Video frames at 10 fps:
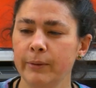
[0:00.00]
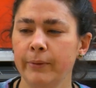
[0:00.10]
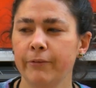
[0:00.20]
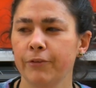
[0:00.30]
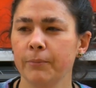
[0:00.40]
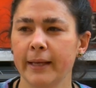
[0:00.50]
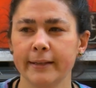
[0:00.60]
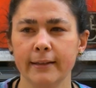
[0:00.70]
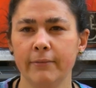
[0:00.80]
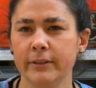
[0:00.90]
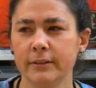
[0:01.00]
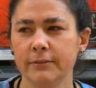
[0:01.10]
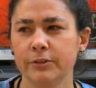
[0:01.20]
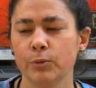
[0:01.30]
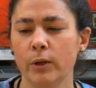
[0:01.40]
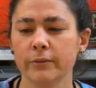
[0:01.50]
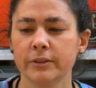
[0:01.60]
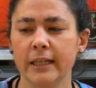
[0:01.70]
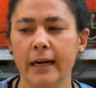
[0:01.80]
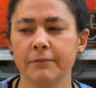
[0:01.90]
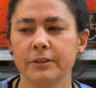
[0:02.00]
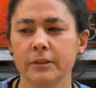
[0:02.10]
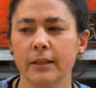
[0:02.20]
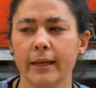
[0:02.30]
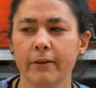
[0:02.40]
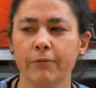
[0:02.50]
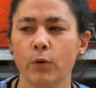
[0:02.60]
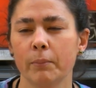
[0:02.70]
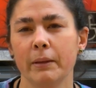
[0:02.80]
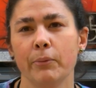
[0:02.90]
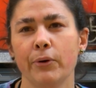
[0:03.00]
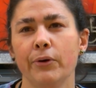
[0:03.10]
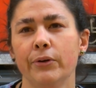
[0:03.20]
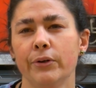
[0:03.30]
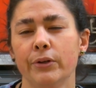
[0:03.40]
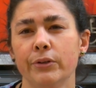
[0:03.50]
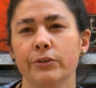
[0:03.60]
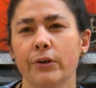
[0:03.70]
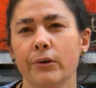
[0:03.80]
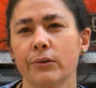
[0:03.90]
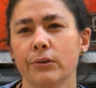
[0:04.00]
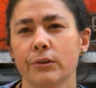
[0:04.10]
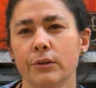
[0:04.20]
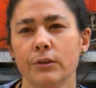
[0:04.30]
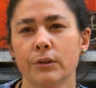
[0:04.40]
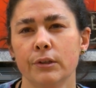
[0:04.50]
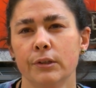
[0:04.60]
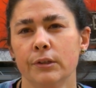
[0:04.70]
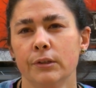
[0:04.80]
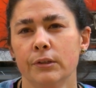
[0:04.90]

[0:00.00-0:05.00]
We went from like 11, 12 staff to like four people. San Luis Obispo resident Sarah